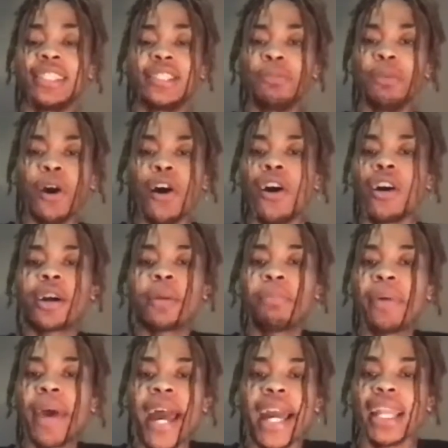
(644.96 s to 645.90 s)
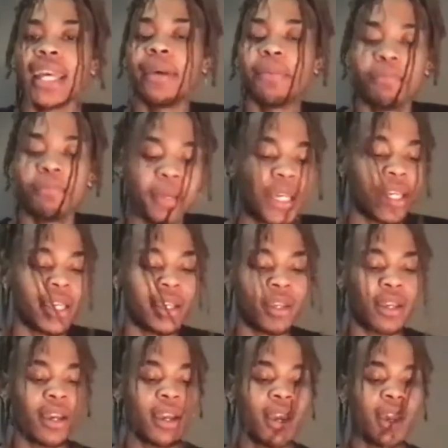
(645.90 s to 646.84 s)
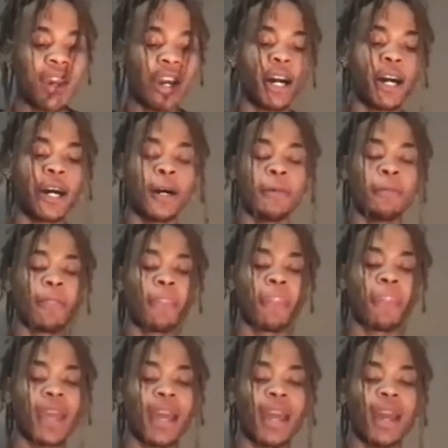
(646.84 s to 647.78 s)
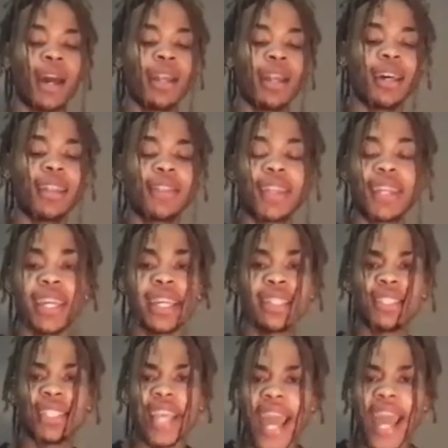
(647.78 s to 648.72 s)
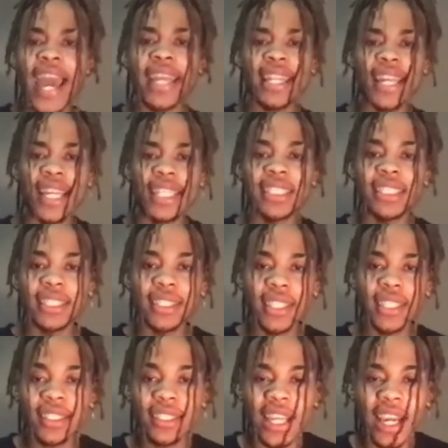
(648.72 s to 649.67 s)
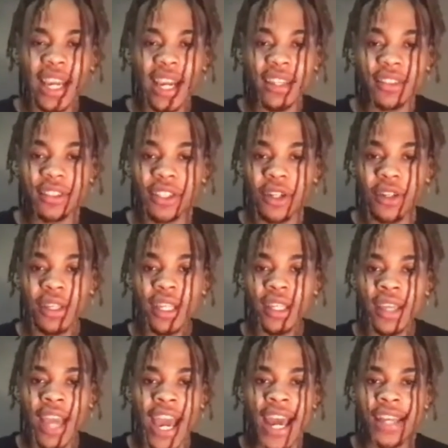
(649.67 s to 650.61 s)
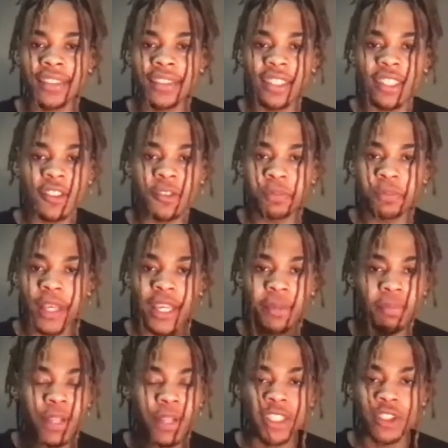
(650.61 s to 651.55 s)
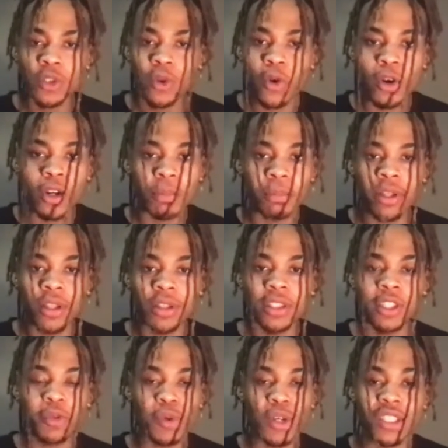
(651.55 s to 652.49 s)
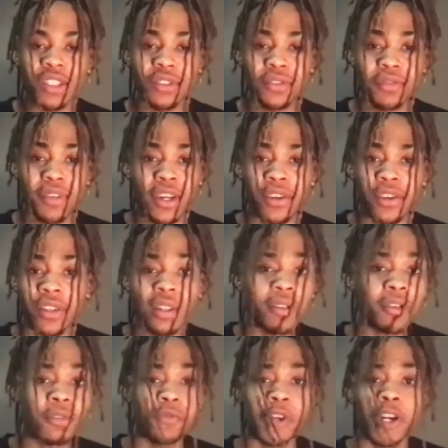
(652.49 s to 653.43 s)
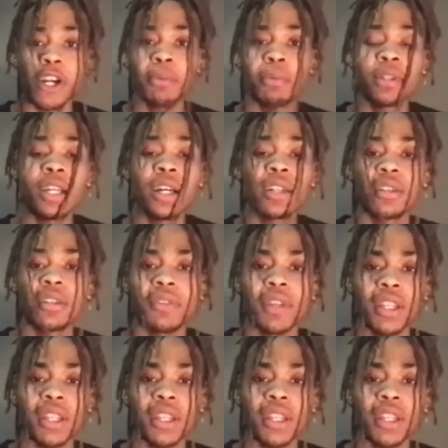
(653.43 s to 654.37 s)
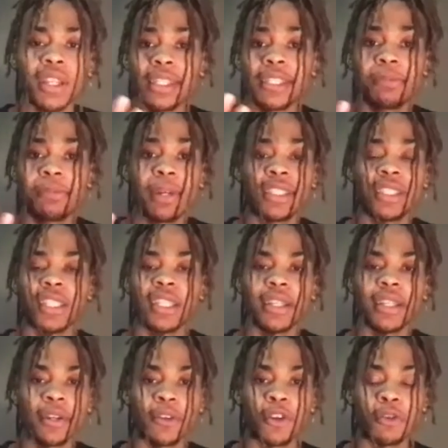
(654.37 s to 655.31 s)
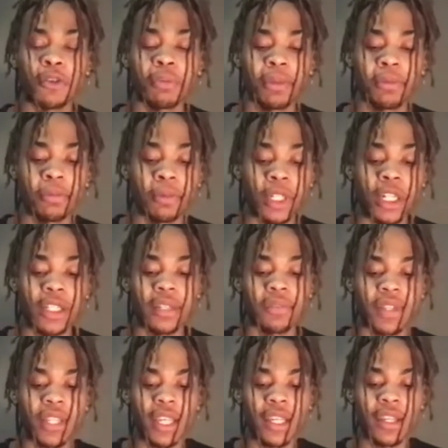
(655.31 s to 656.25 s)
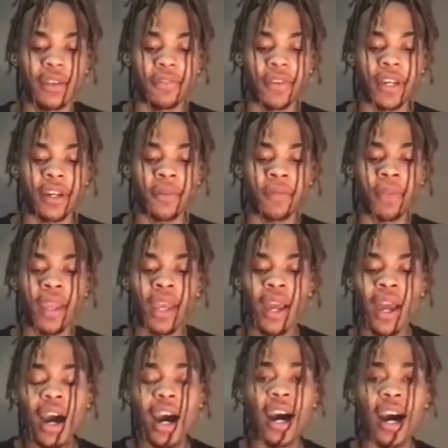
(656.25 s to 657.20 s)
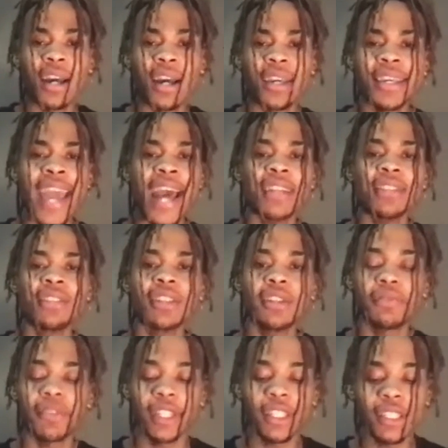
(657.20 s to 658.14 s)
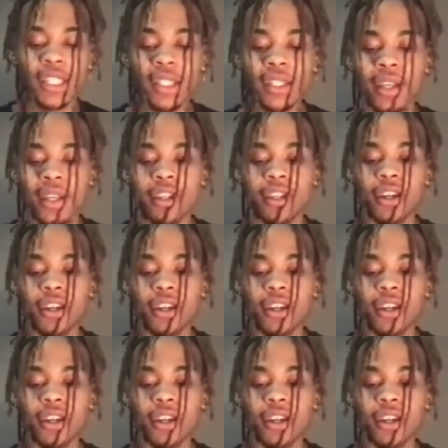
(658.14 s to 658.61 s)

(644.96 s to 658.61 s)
All compact and big. Another thing is he had 19 touchdowns. He has this big play scoring ability, which is very, very productive, and especially going to be productive in the NFL. He has good vision.